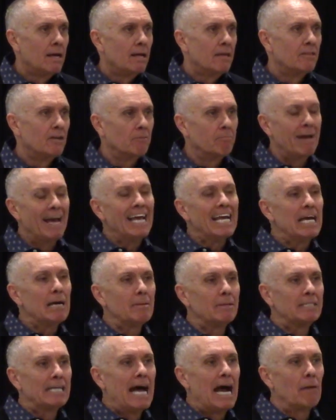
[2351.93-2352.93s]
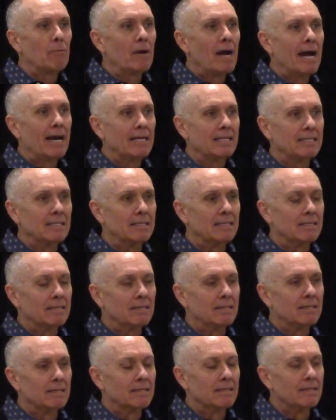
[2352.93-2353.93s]
there may come a time where I can
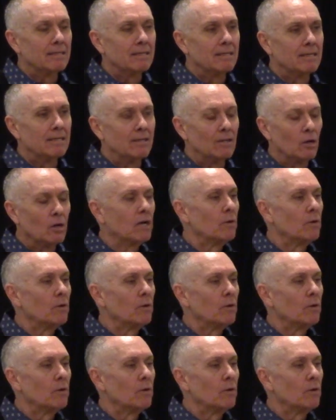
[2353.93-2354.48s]
look